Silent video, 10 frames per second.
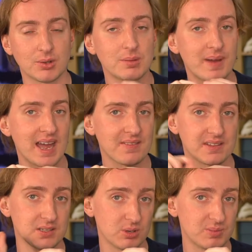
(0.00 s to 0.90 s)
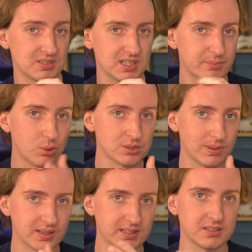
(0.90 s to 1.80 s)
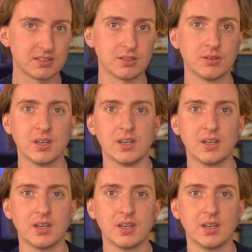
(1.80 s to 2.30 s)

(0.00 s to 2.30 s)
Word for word: On the back, there's a USB-C port to plug it into.